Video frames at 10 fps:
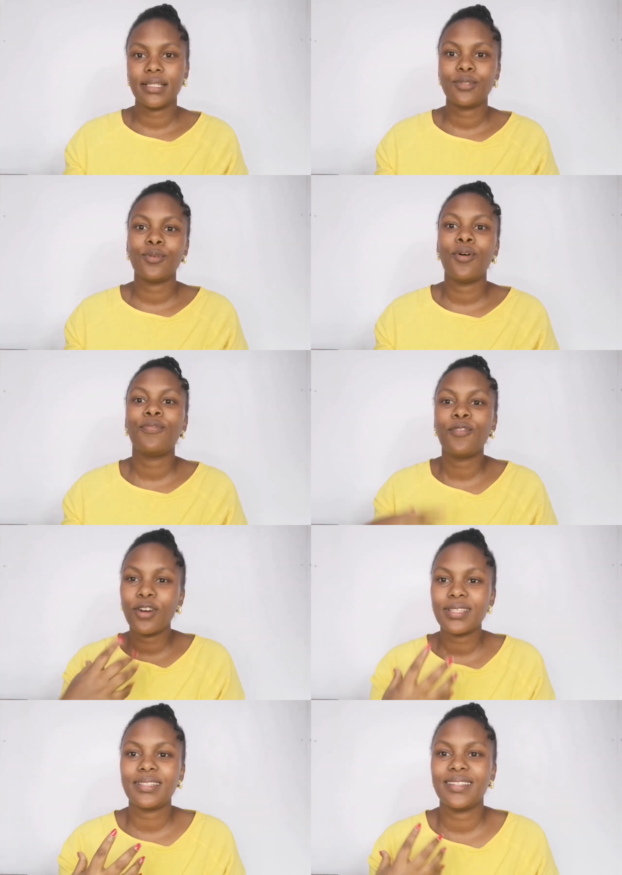So of
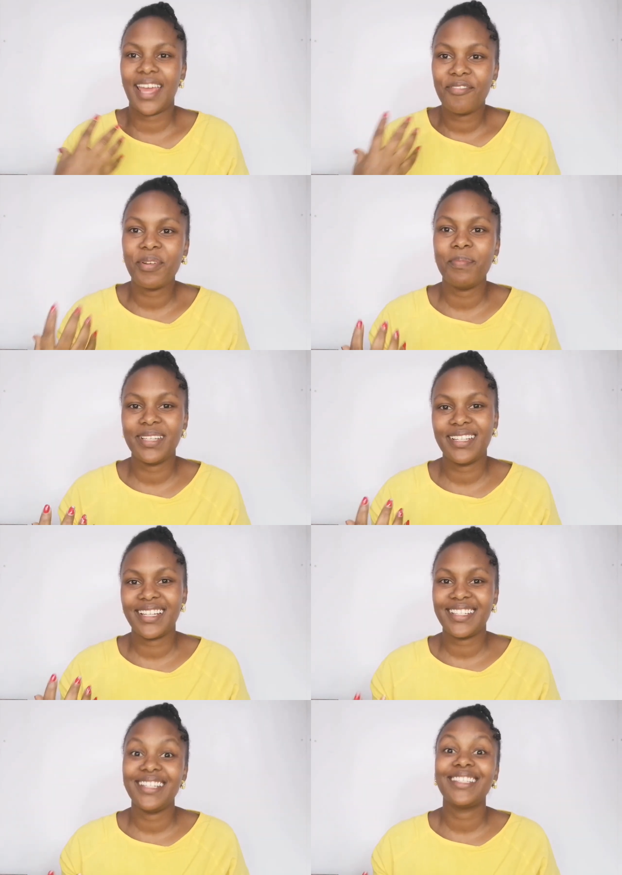course every
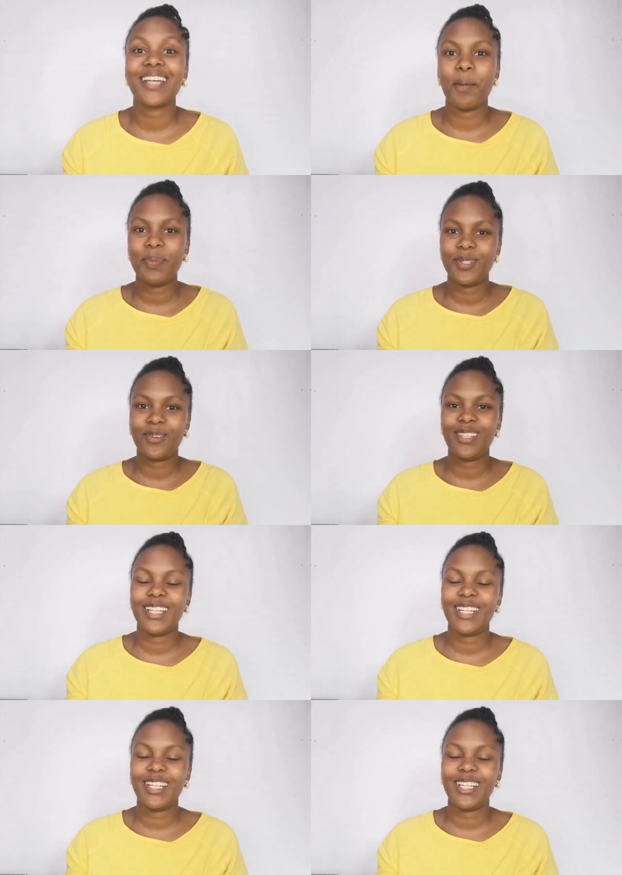business needs capital,